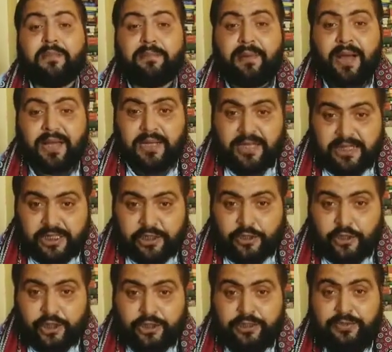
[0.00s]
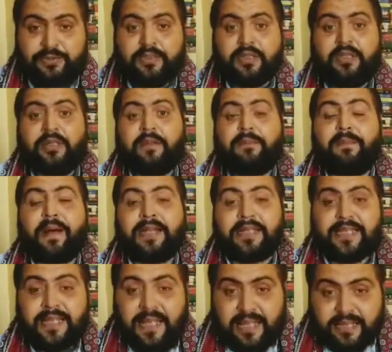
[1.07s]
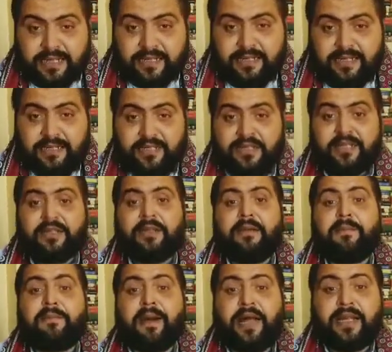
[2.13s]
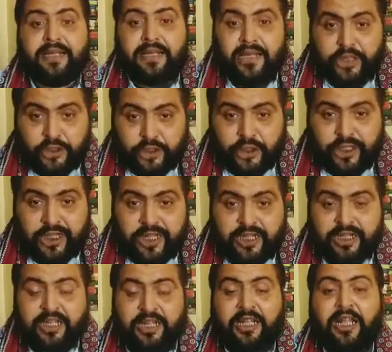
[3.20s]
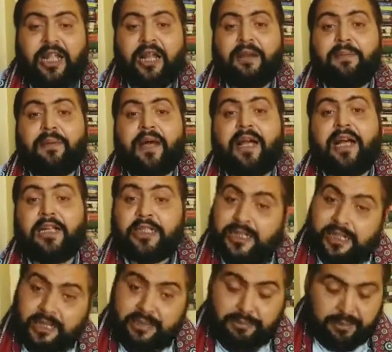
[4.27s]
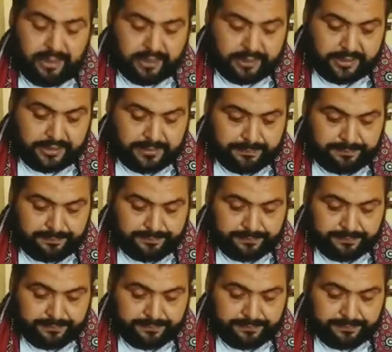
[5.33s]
by religion, by science, by nature and by other elements.